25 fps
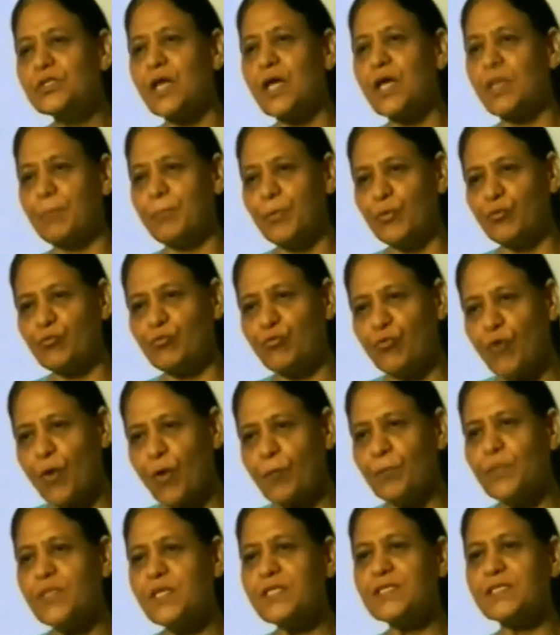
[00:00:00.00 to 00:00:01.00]
a
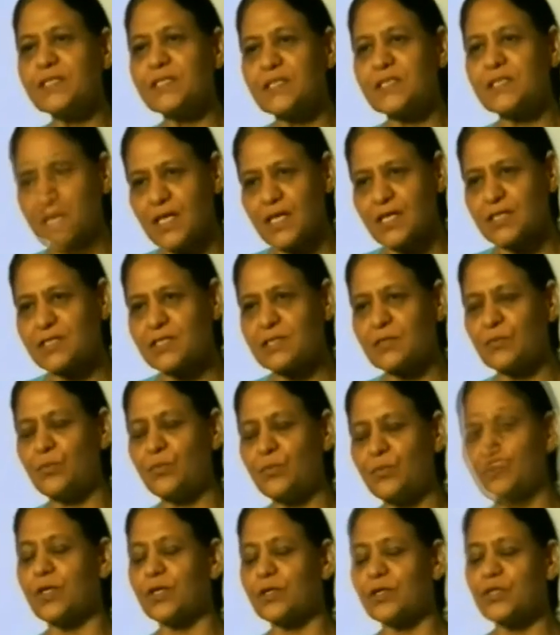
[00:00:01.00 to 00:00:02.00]
performance test
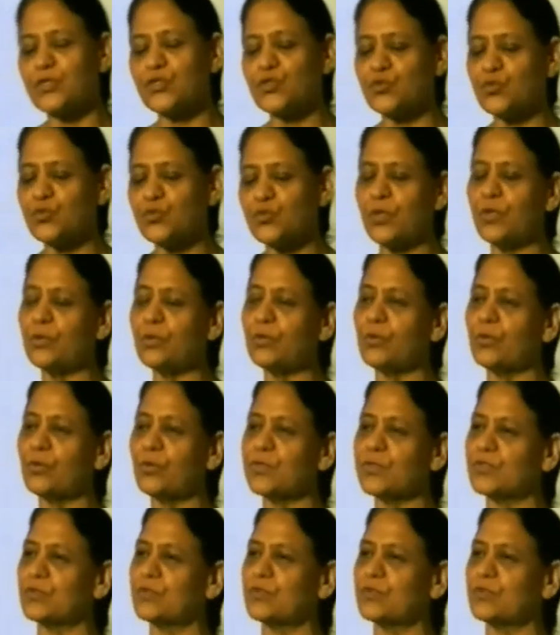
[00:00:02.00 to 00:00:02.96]
where the student goes to the